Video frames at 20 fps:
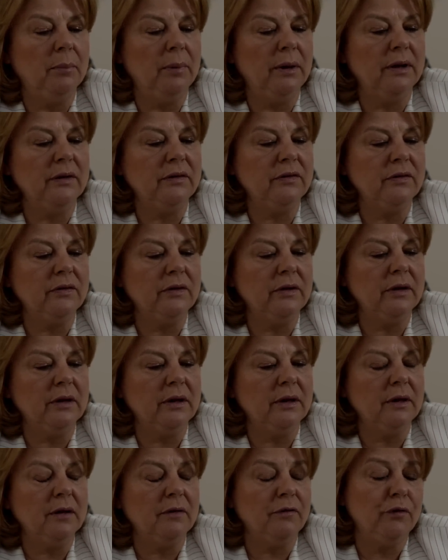but
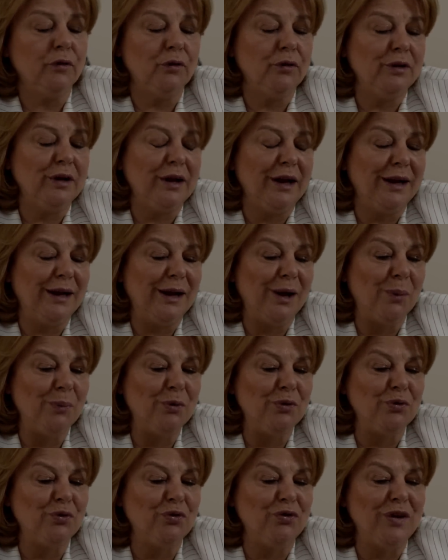uh, for, allow
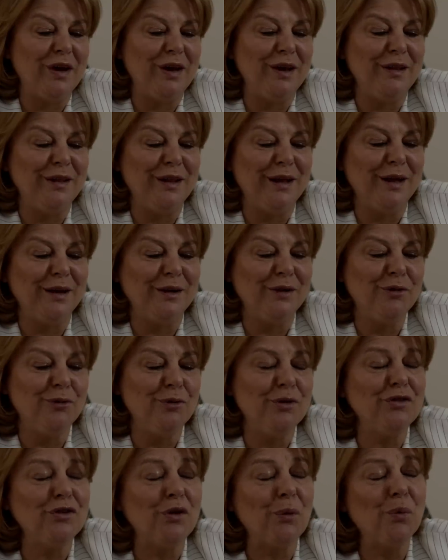me to say that
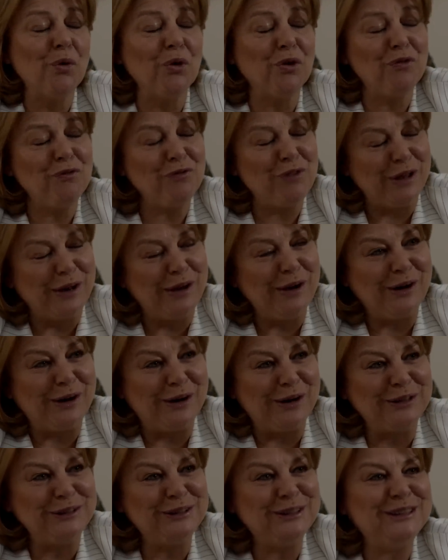Greeks are working very
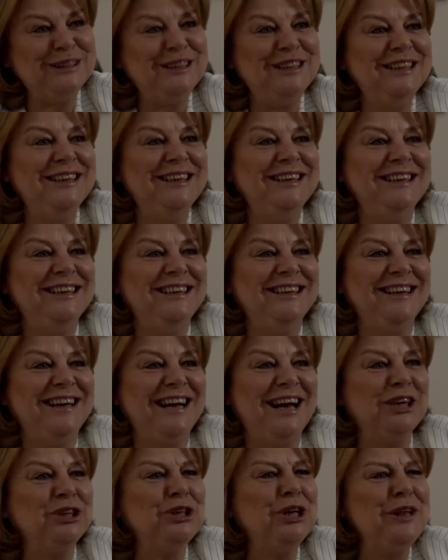hard.
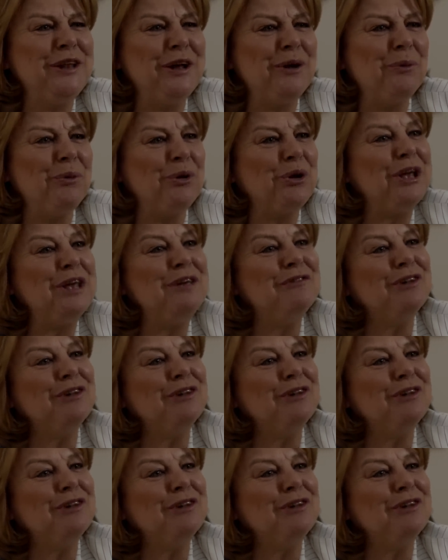Actually, they're working